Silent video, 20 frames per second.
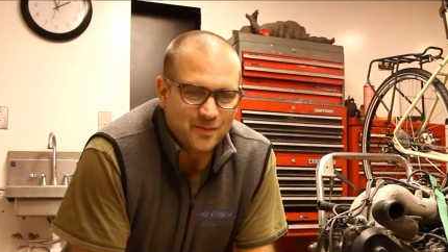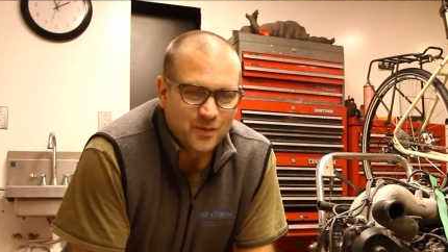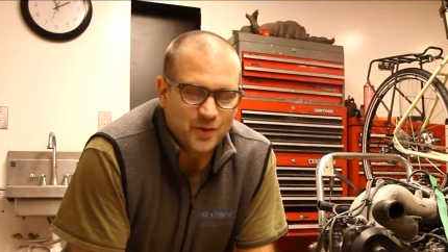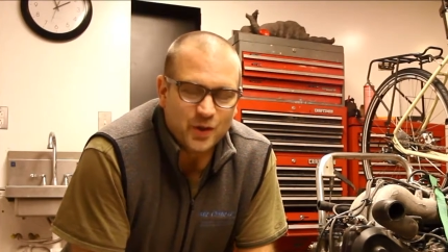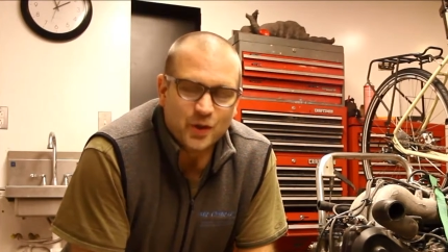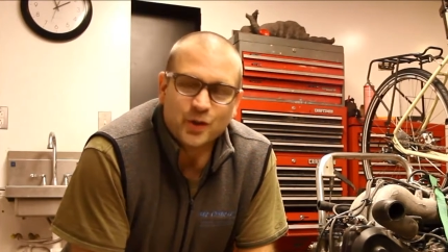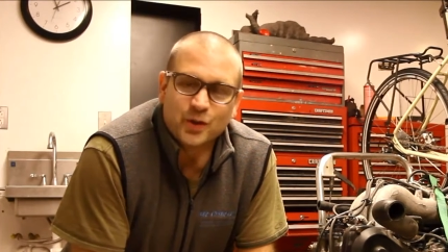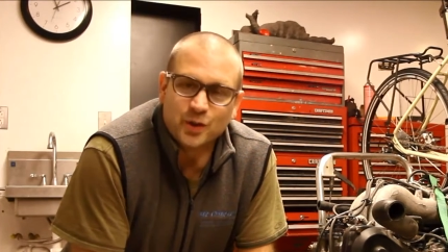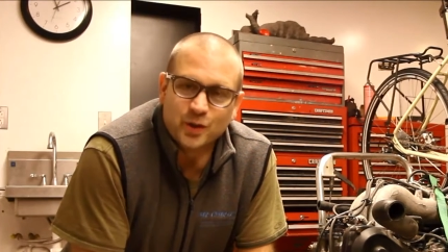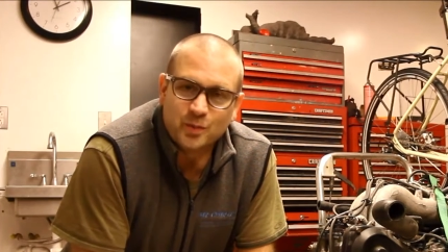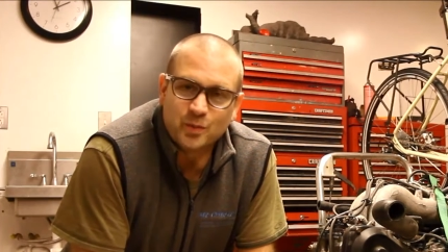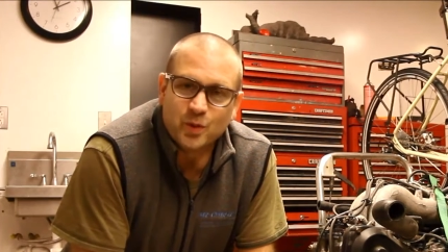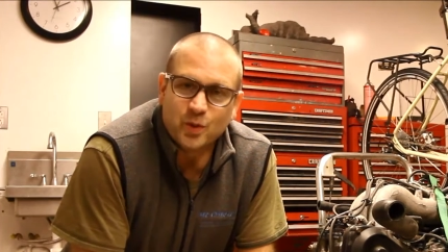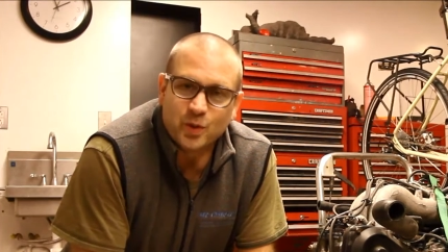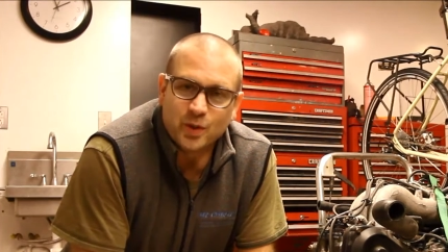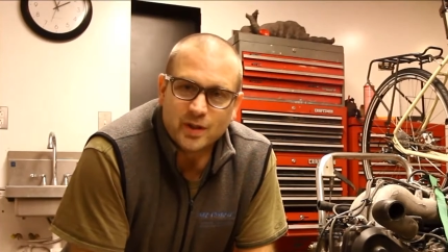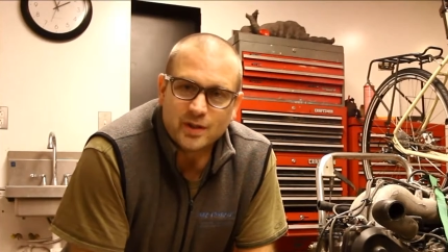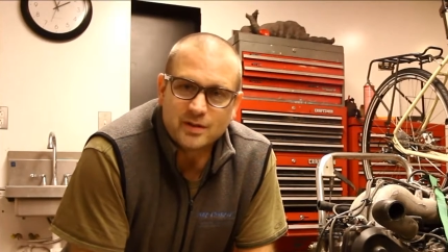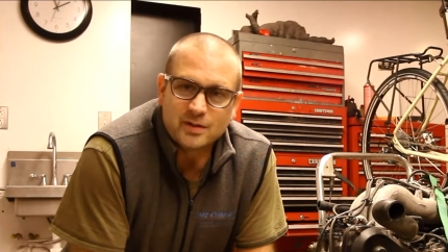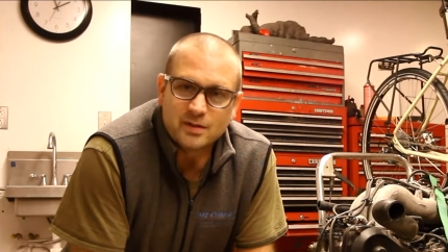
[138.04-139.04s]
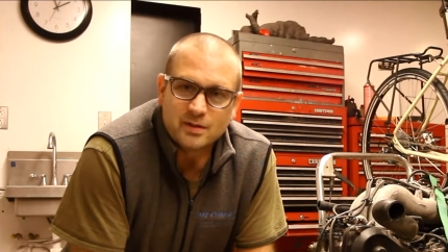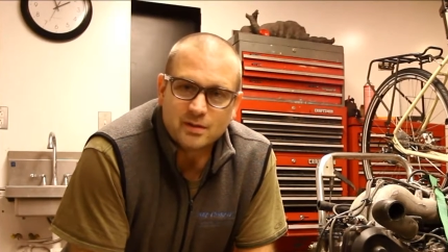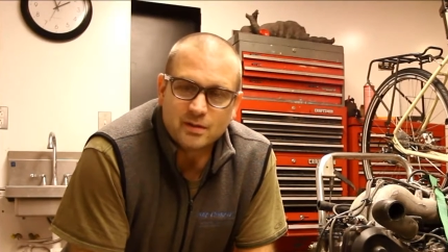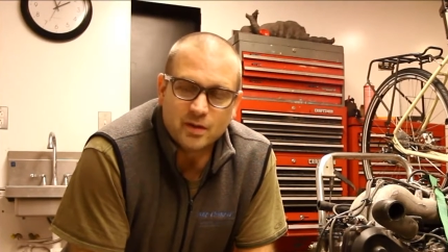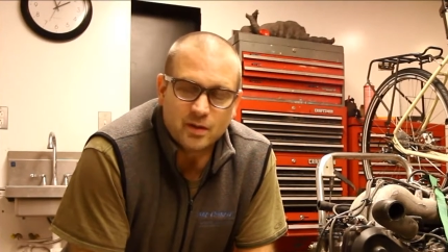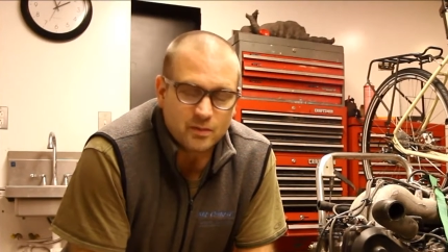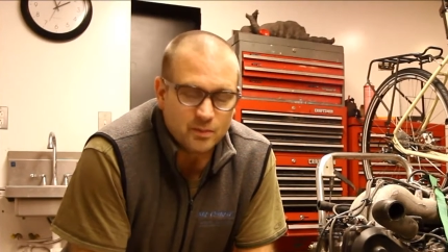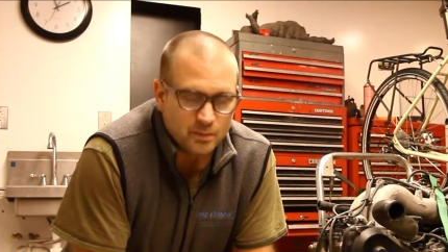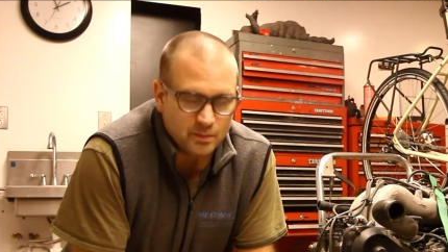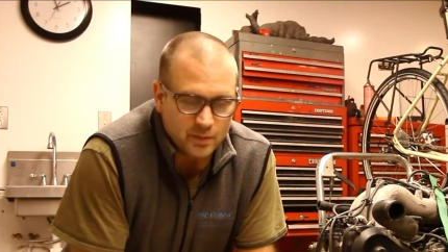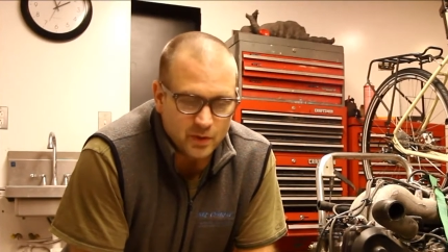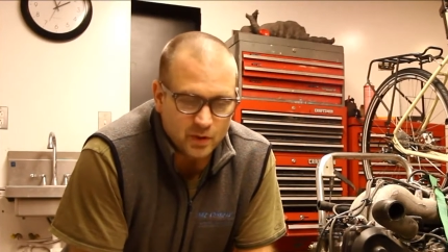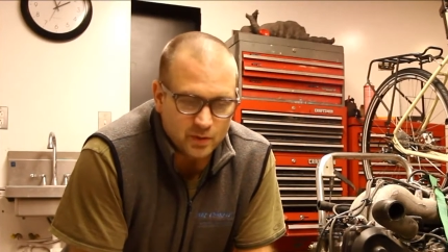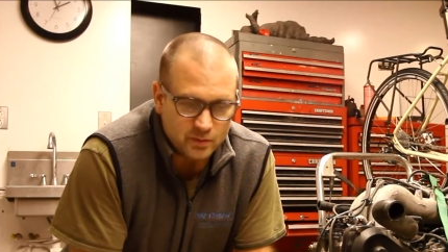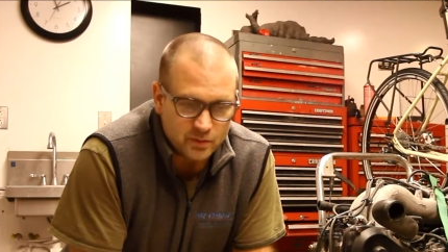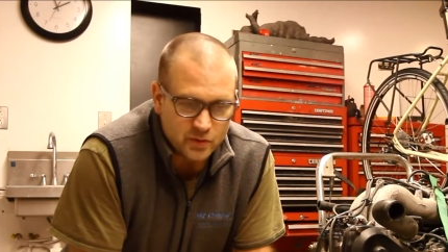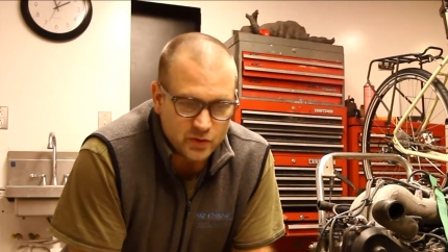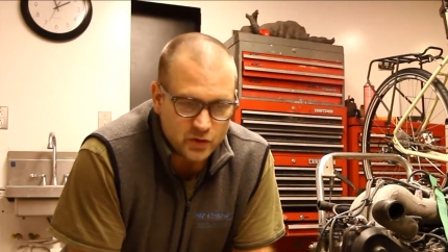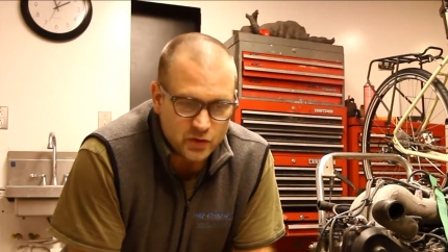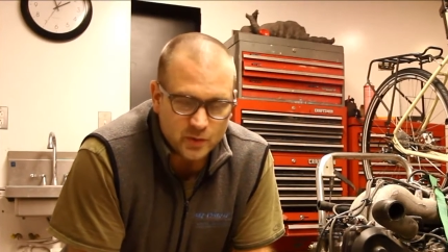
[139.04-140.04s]
They're good boys.
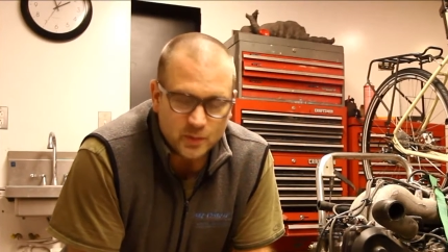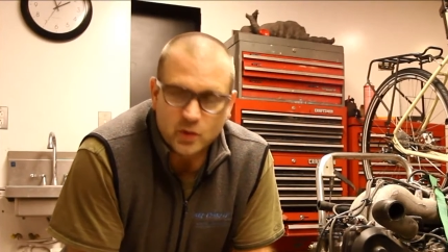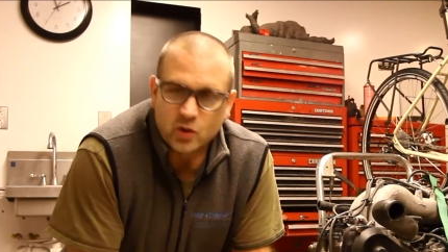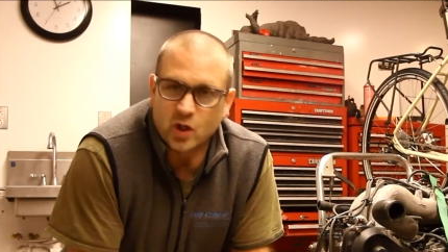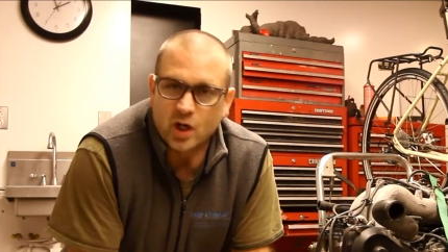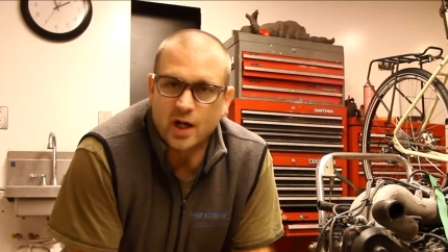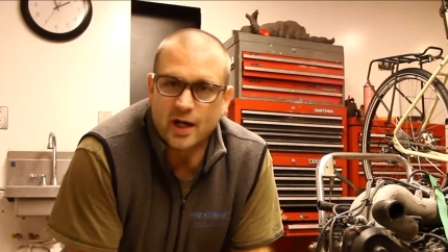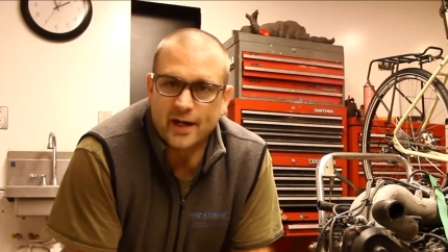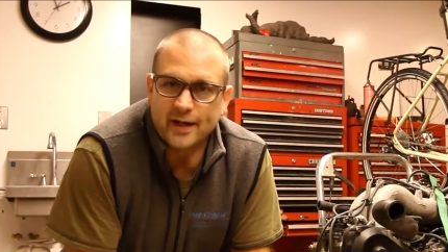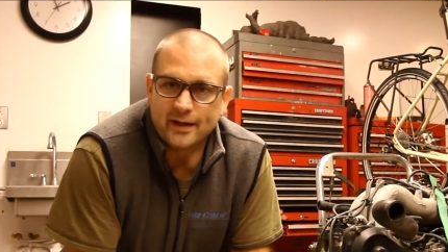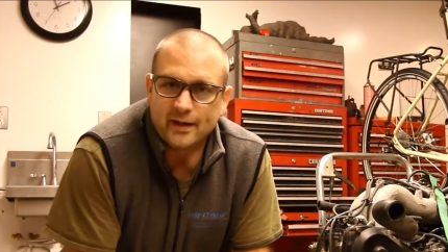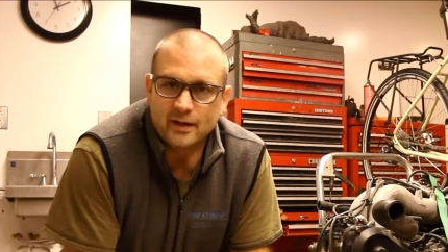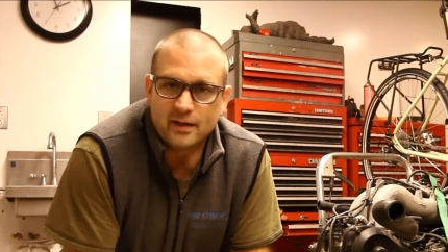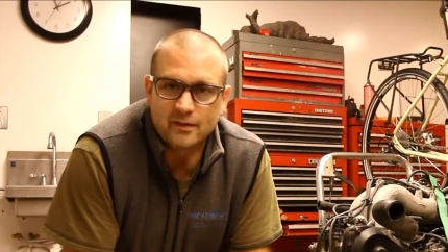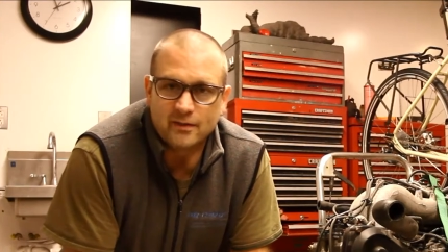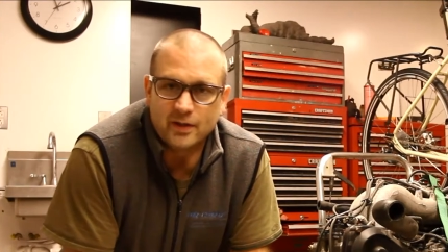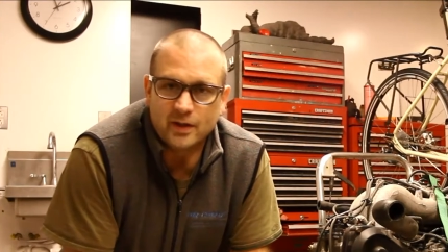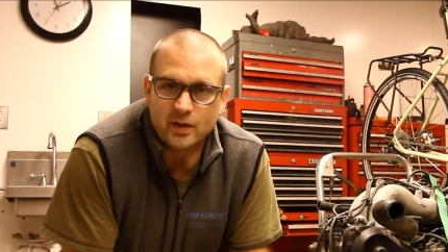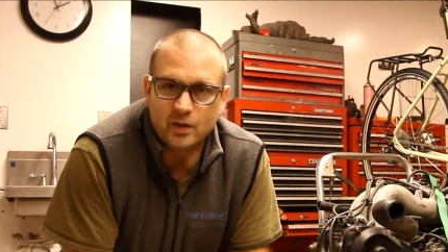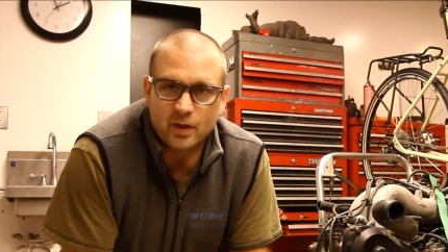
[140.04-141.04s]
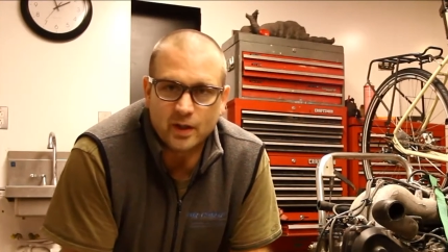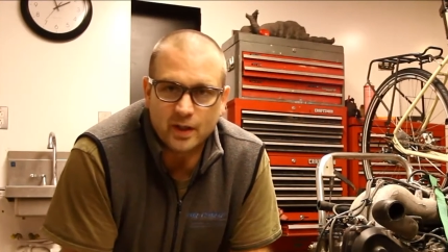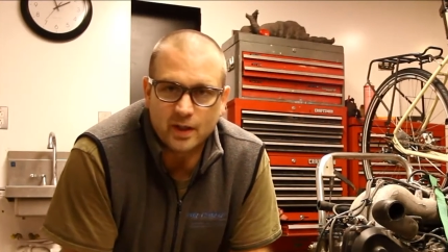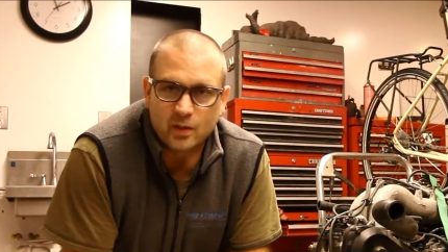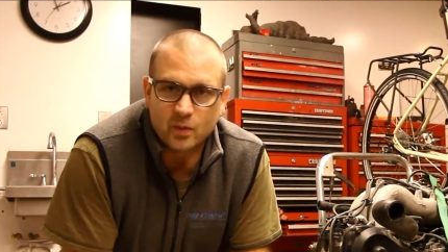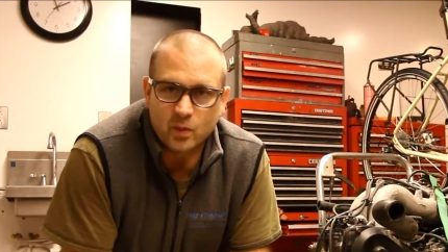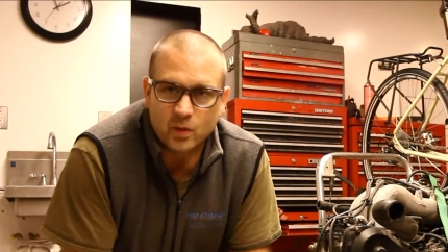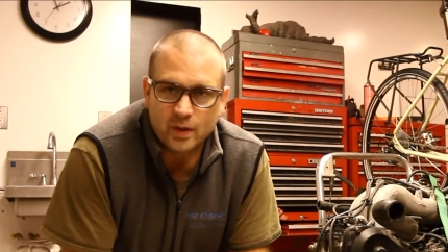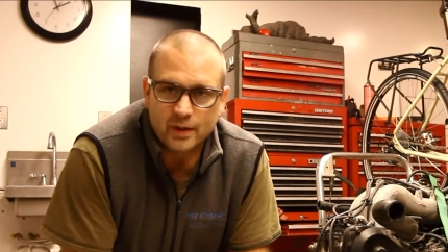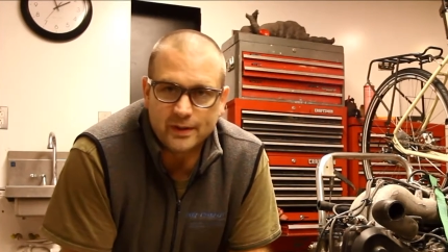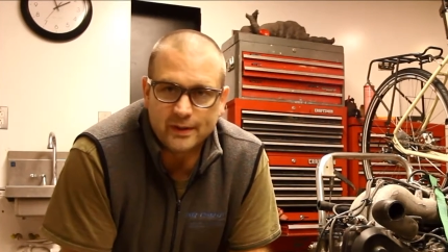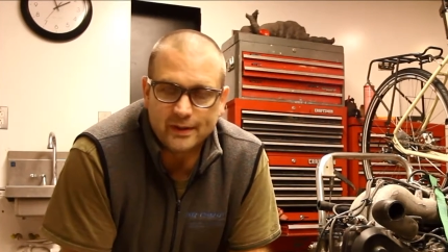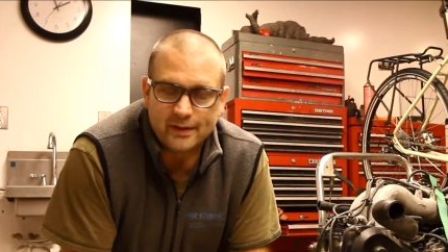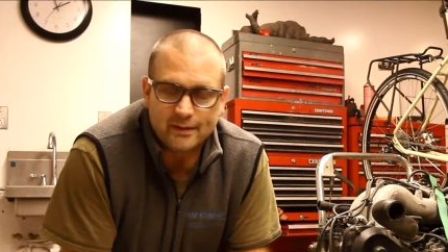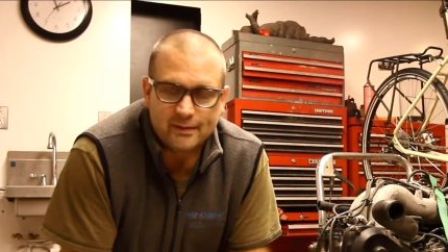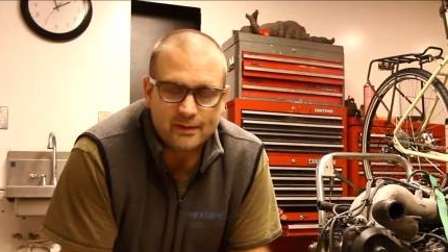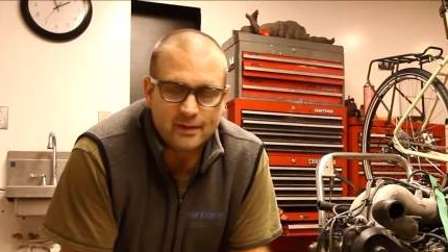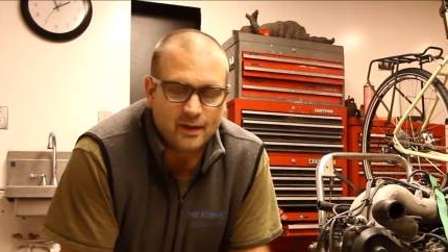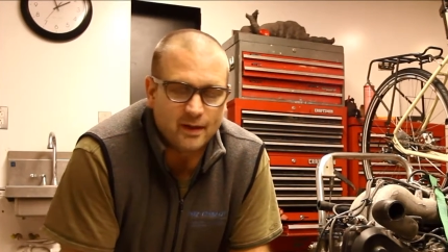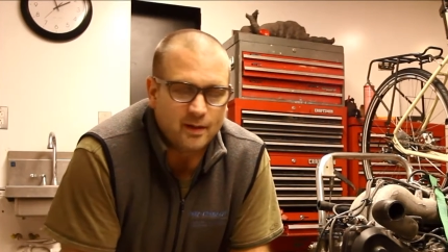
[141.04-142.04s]
There's some crying in the video. I got to warn you
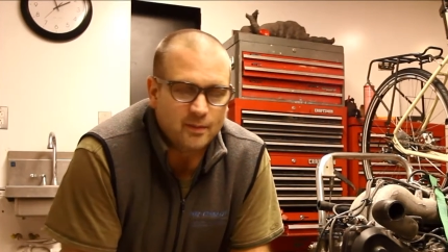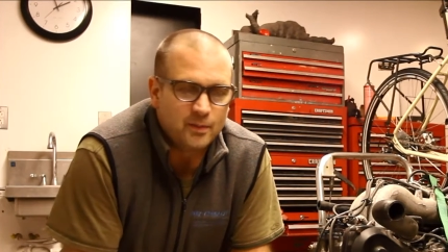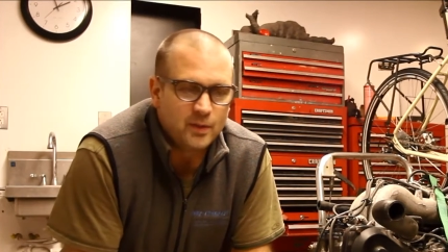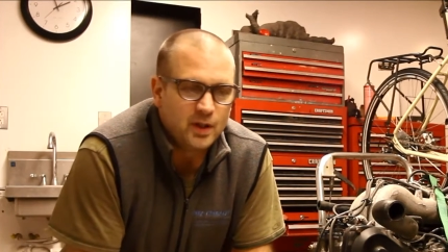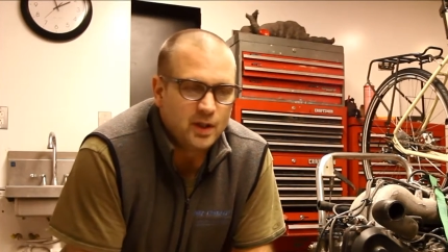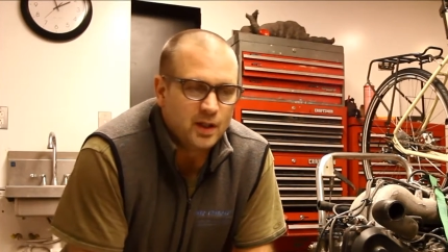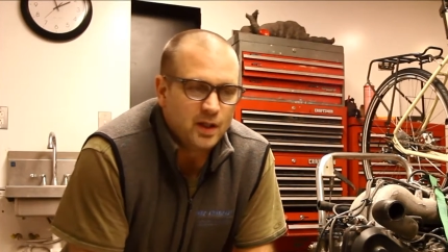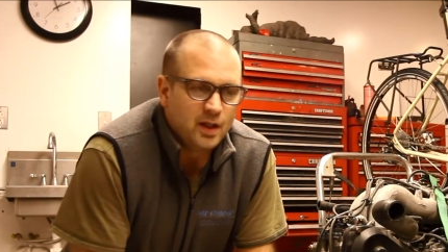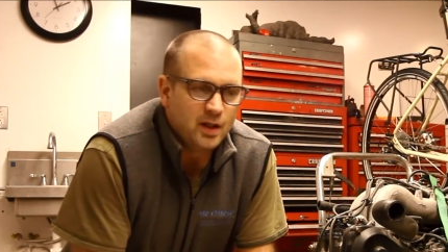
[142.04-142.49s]
ahead of time.